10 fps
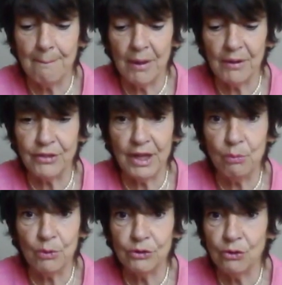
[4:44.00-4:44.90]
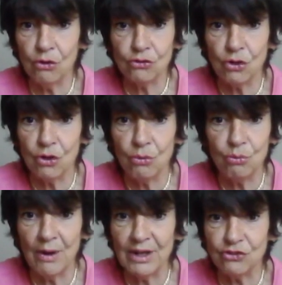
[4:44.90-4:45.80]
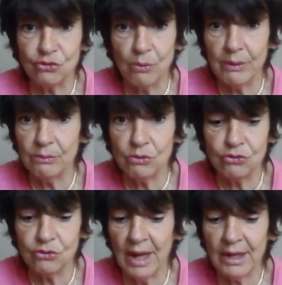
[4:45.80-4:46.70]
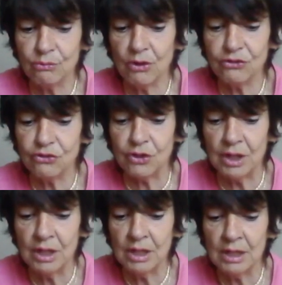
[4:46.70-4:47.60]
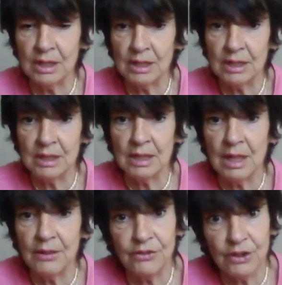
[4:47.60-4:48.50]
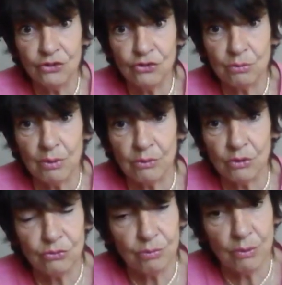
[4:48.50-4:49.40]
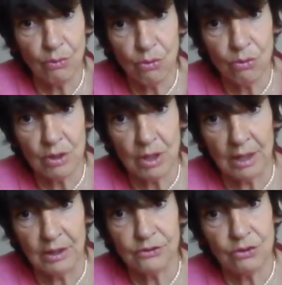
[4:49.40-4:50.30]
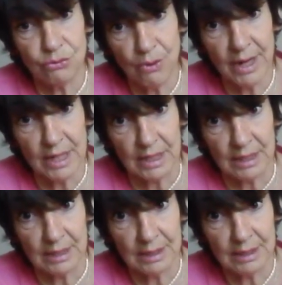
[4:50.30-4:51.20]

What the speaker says: But they were not red squirrels like Rusty. These squirrels were all coloured grey.